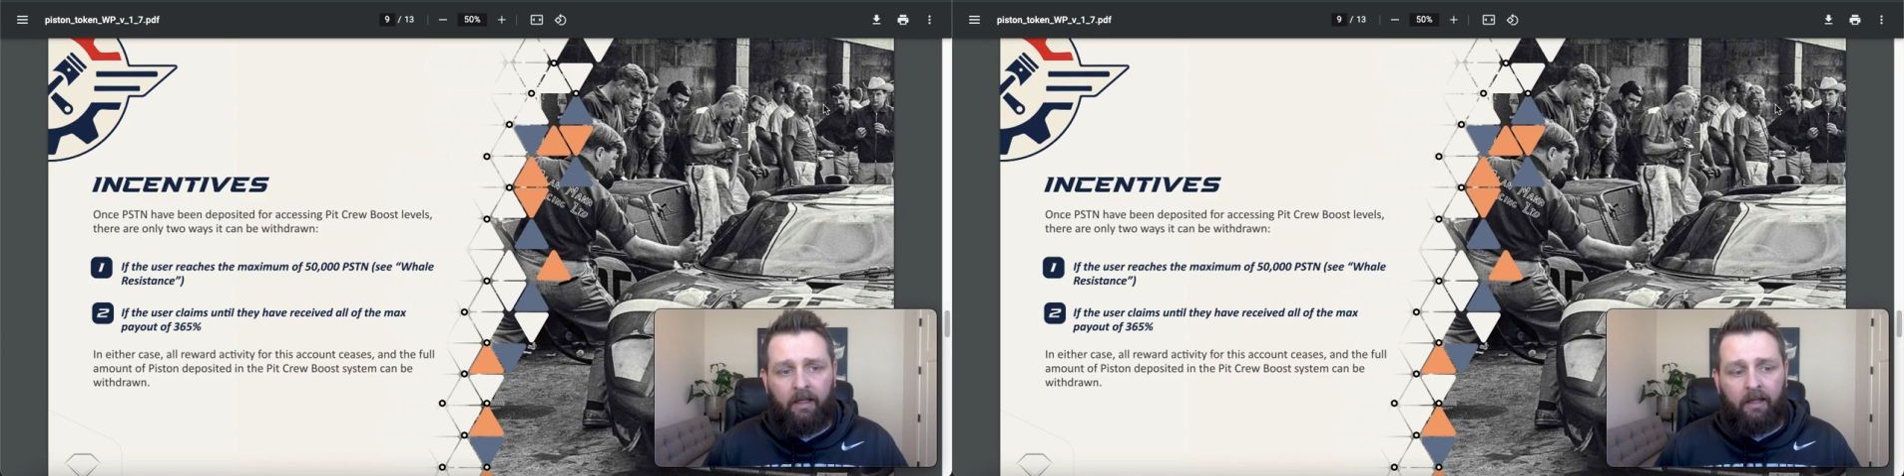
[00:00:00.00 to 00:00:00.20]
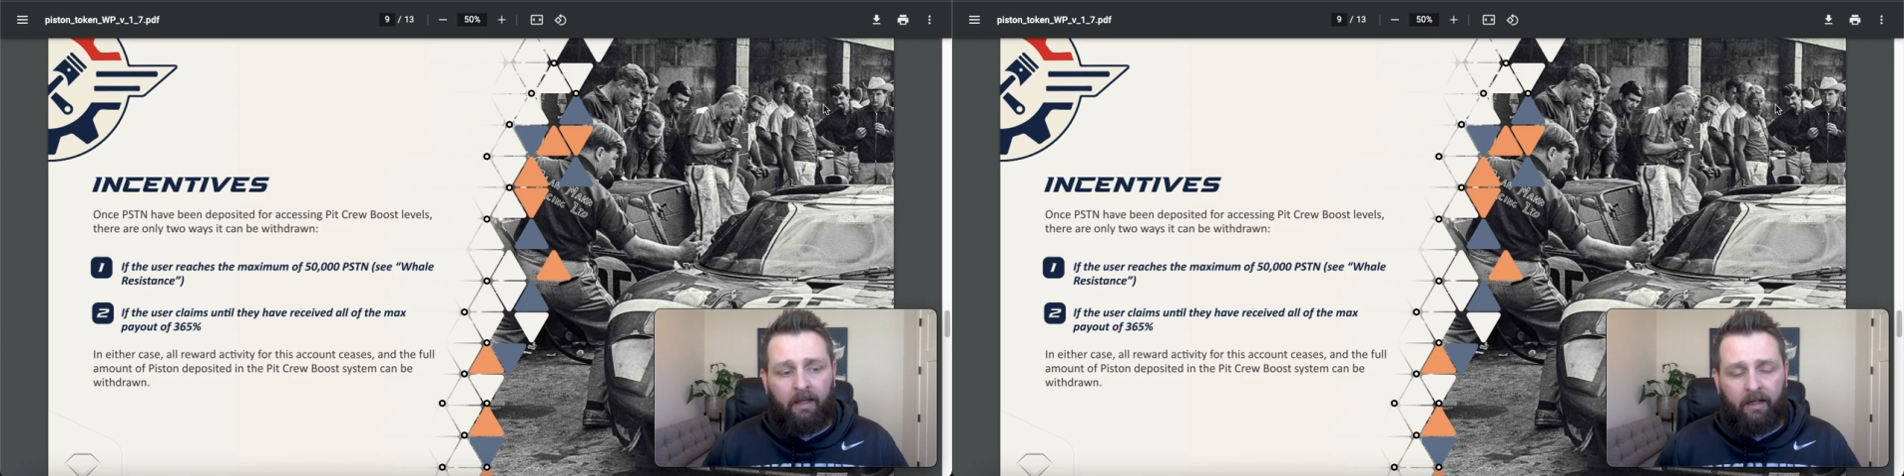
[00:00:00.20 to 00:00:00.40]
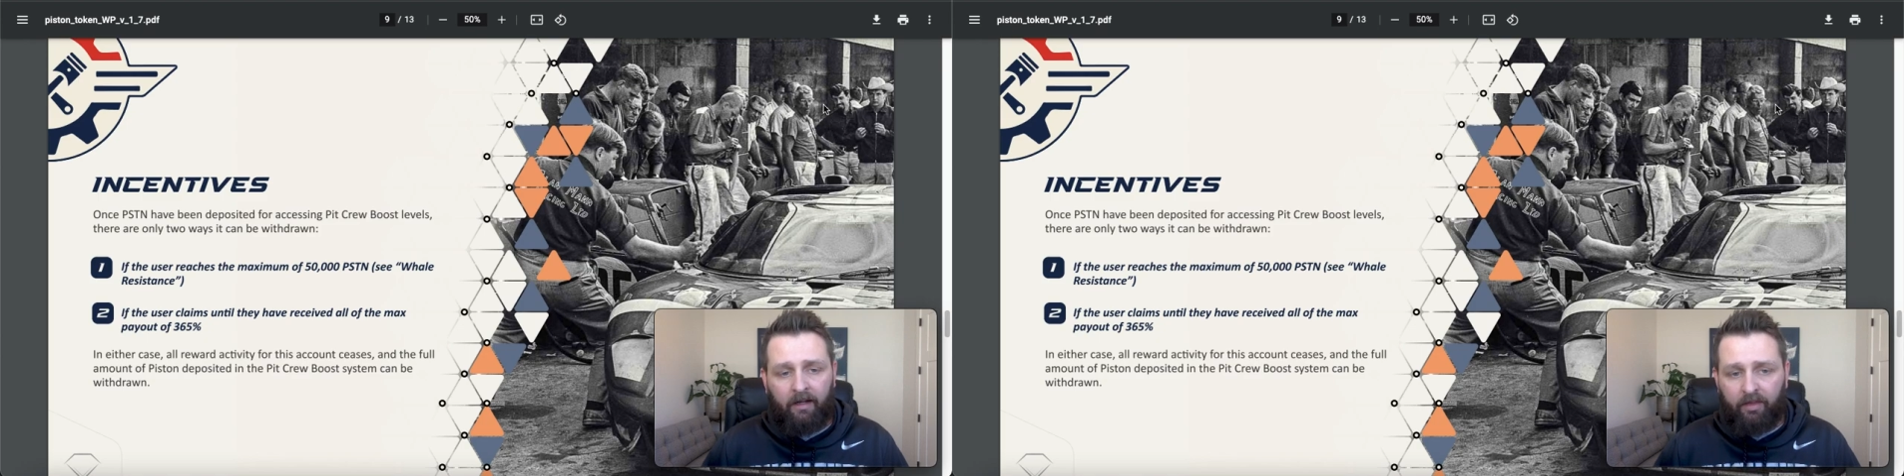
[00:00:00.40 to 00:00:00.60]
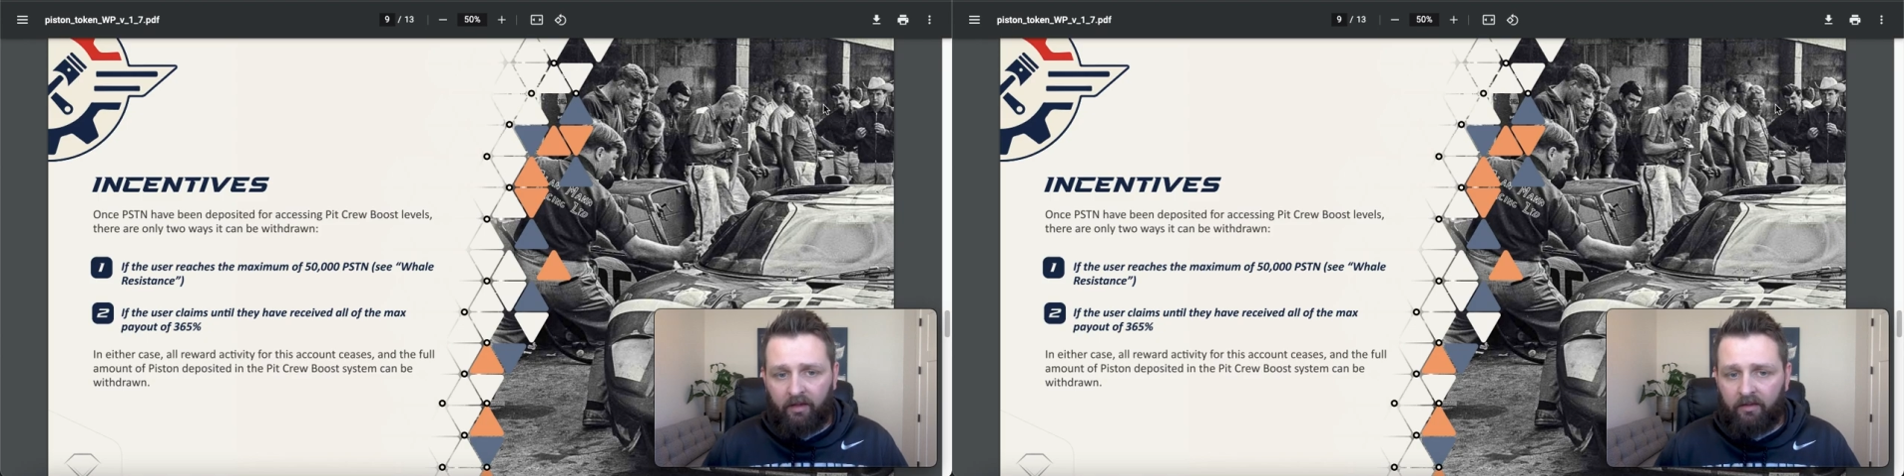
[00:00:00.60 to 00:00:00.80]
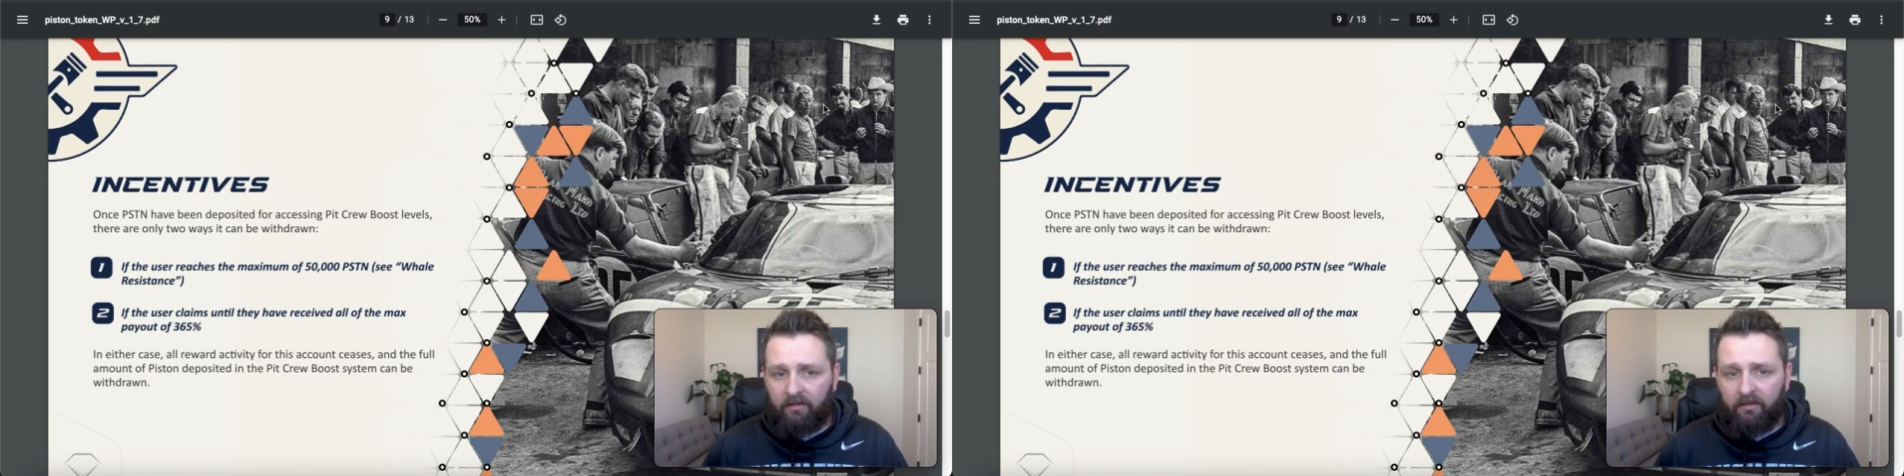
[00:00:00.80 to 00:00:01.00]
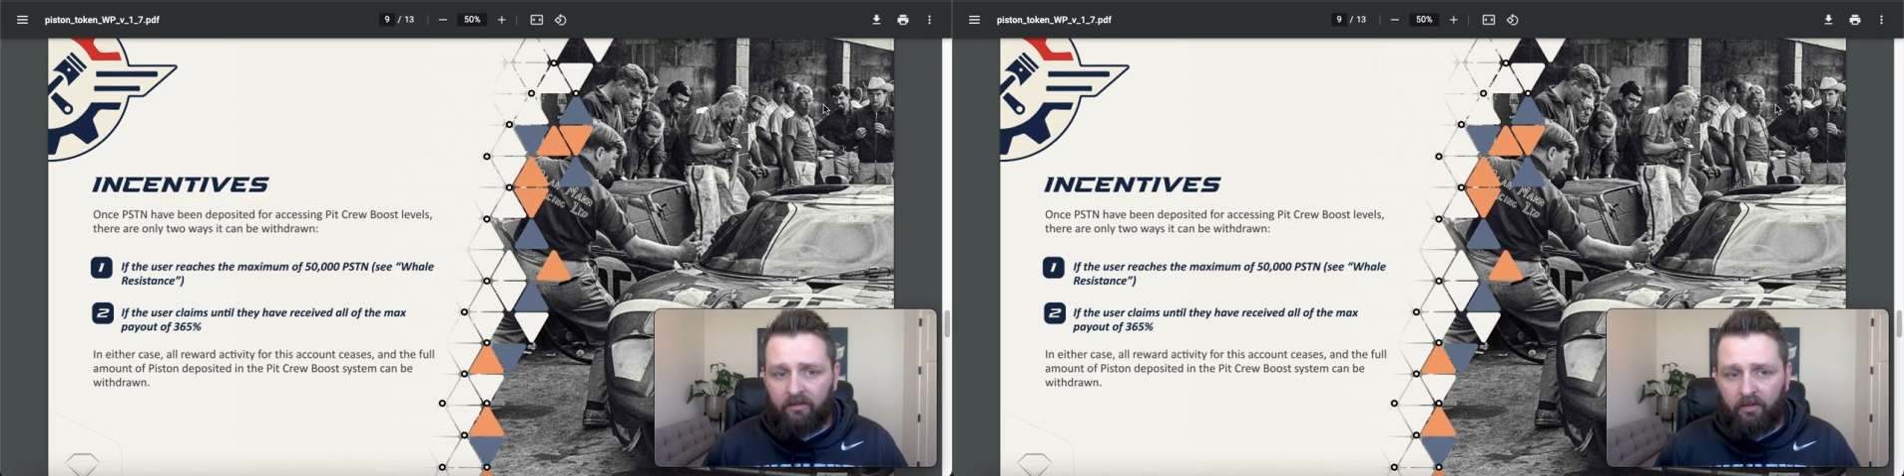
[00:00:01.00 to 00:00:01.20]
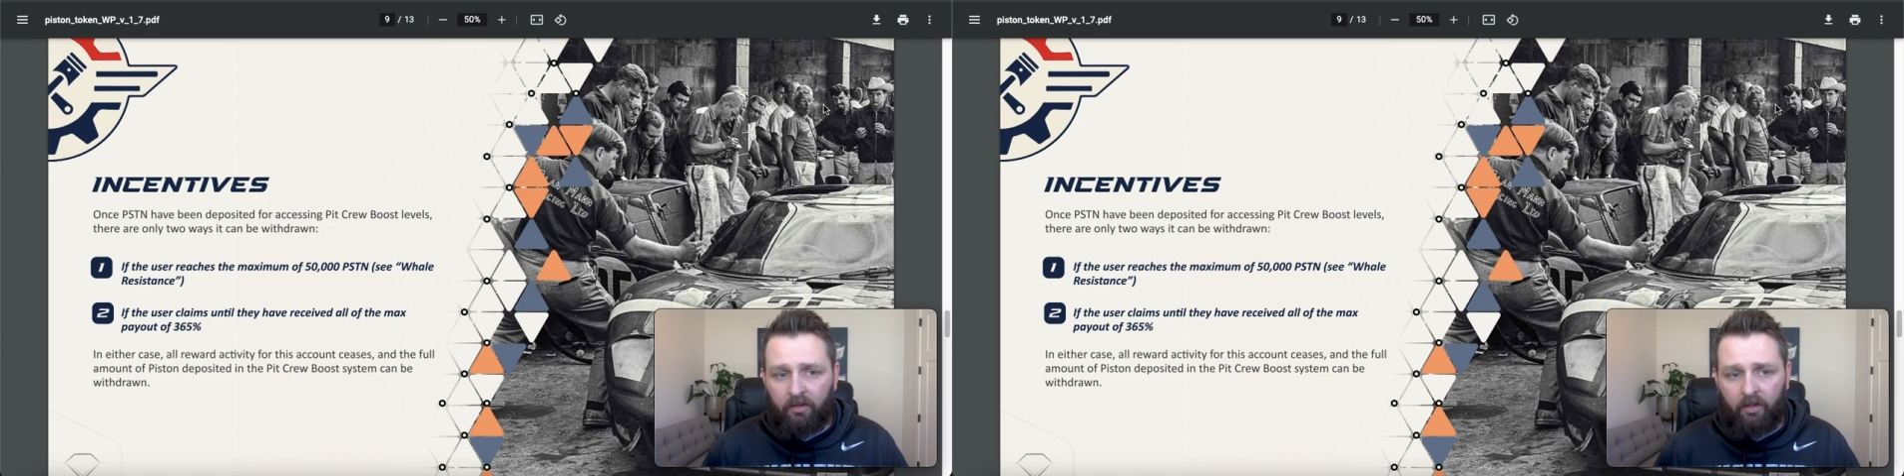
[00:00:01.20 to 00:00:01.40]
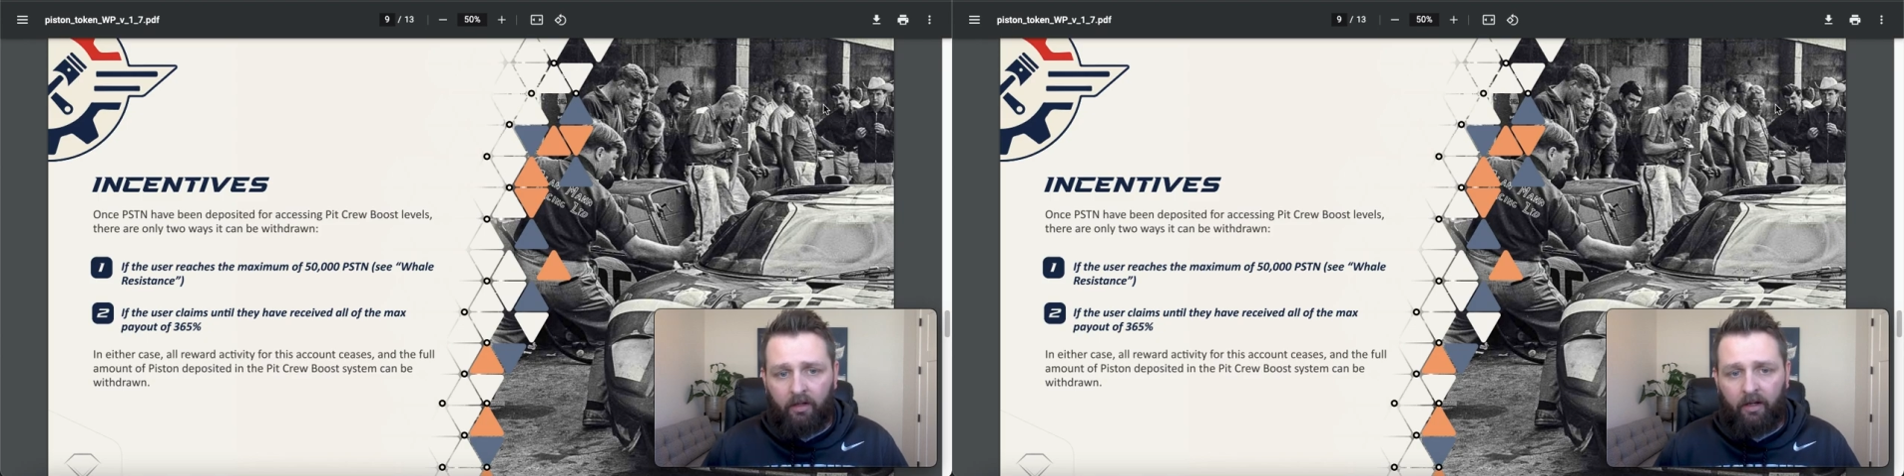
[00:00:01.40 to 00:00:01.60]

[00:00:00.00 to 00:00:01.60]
And I think this is good.